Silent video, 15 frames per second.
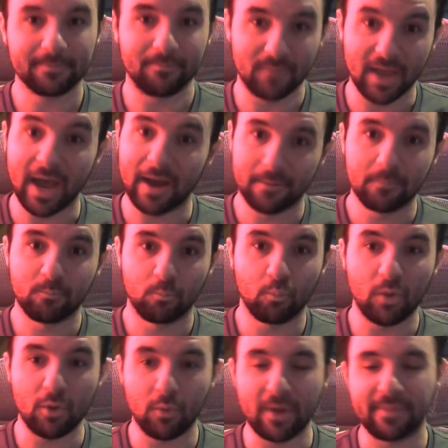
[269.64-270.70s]
Yeah,
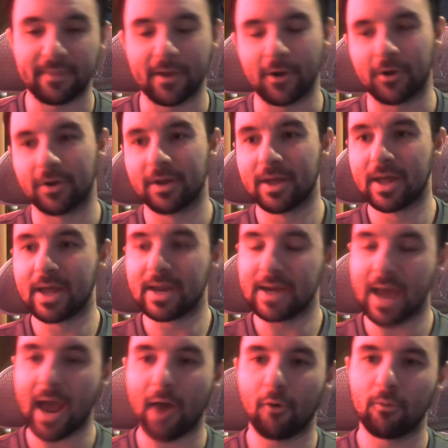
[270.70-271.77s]
we went there.
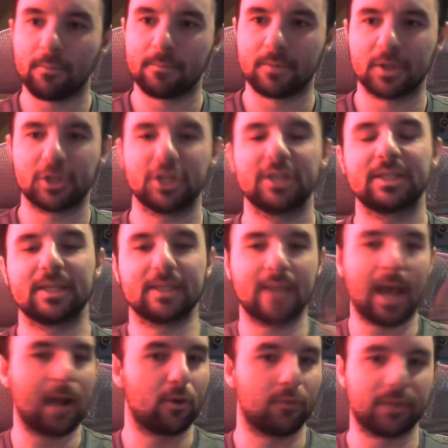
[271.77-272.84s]
Now, just to
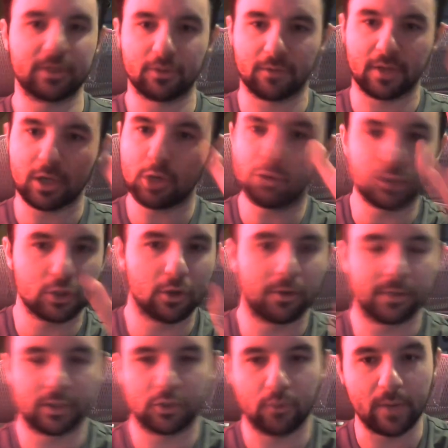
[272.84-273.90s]
tackle this whole thing, you saw
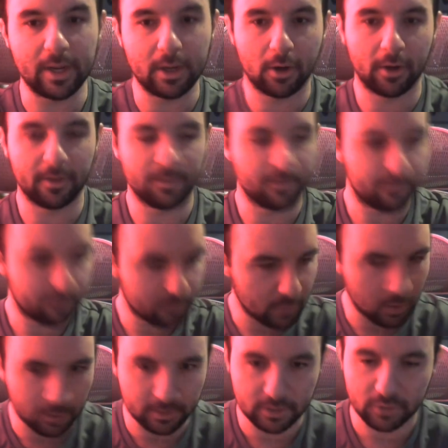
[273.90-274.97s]
the tweet on
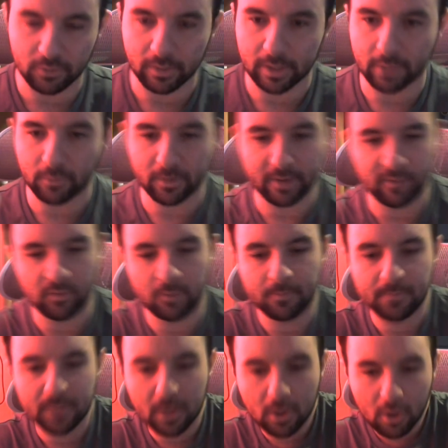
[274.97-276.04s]
the screen and whatever.
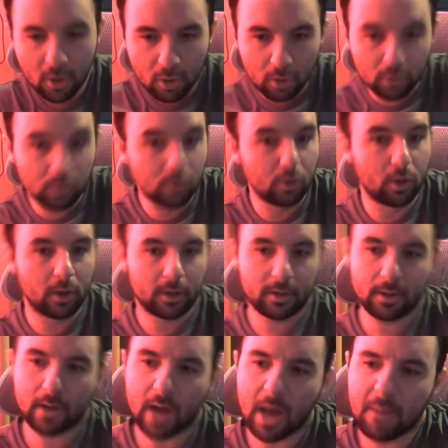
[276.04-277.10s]
Look,
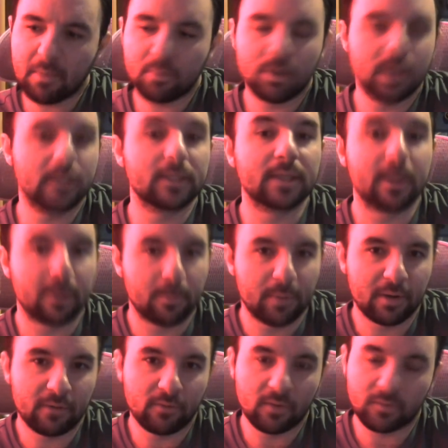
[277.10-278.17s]
I've been playing this game
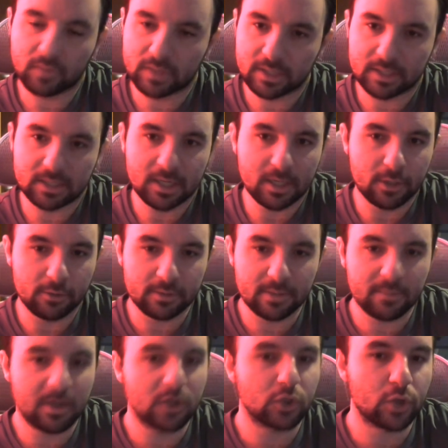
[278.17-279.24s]
competitively for 16 years.
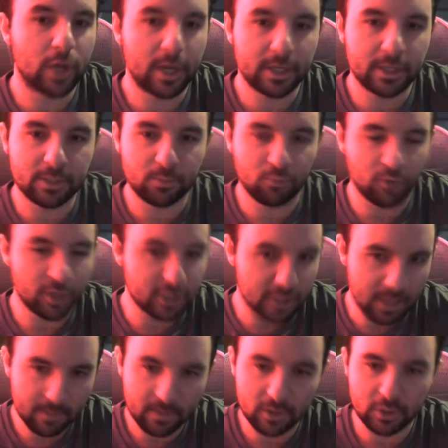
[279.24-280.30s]
I'm not trying to preach that.
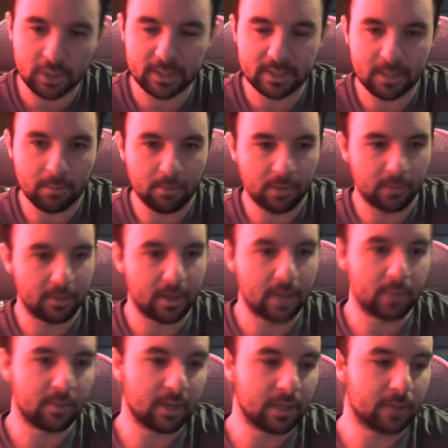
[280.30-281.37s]
I'm not trying to sound better than
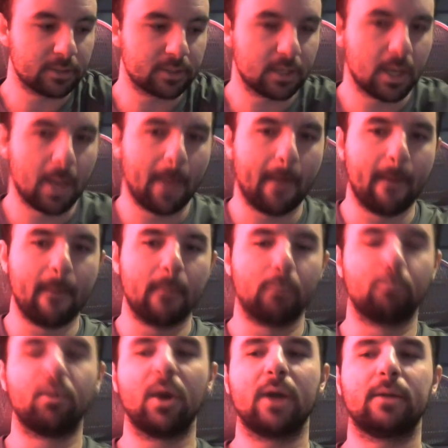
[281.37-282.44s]
anybody else.
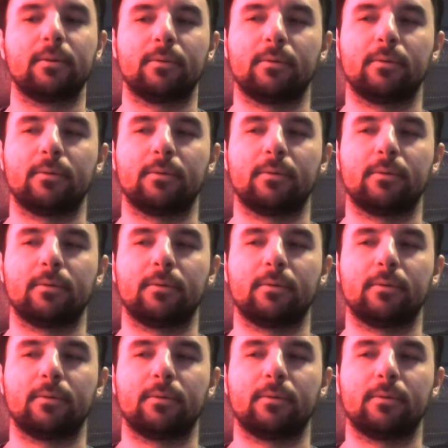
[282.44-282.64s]
But